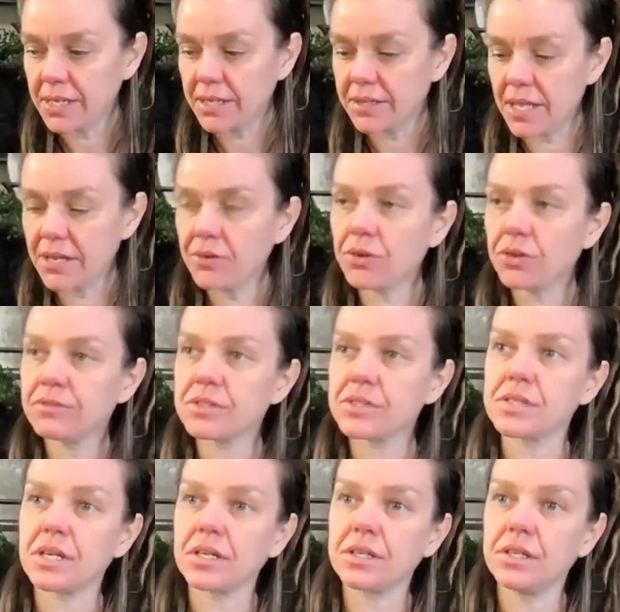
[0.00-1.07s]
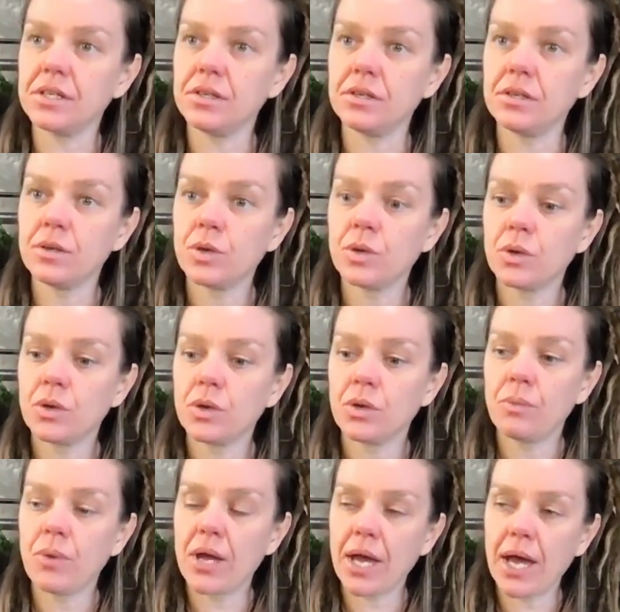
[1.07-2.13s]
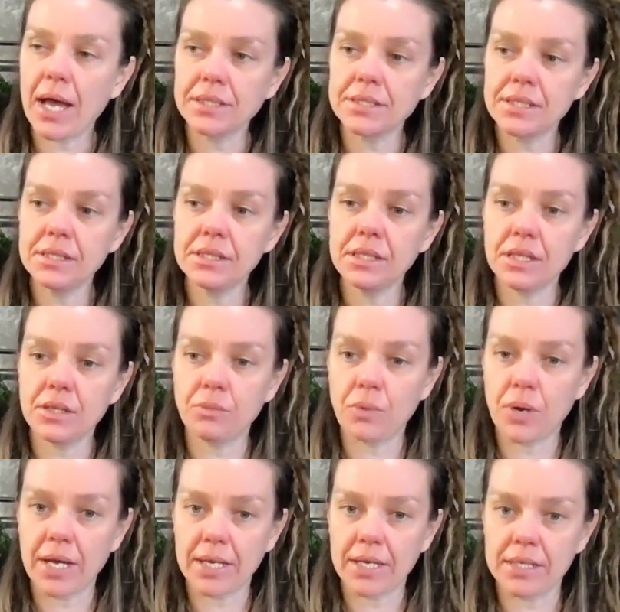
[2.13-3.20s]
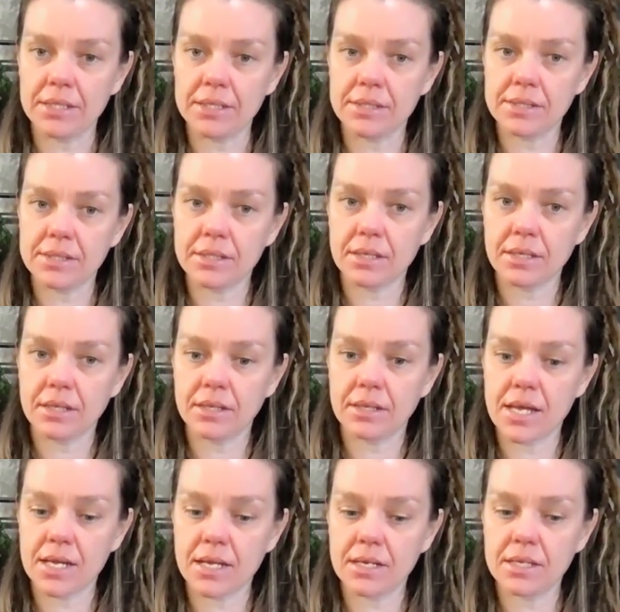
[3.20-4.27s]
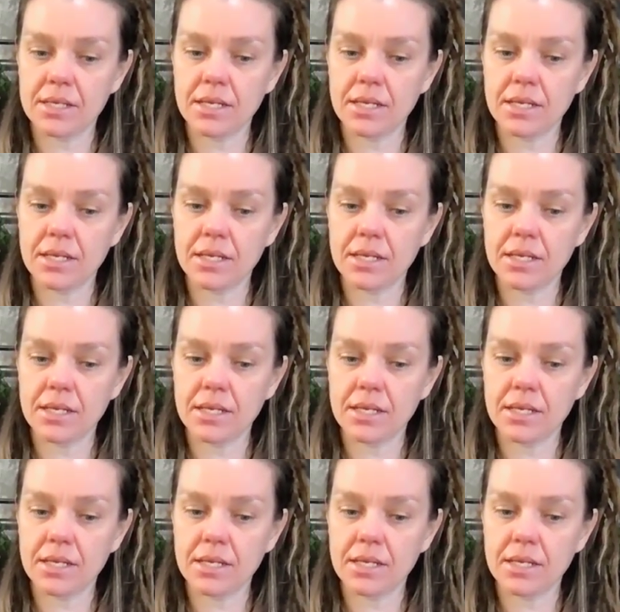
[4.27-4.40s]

Then all of a sudden, we're acting in ways that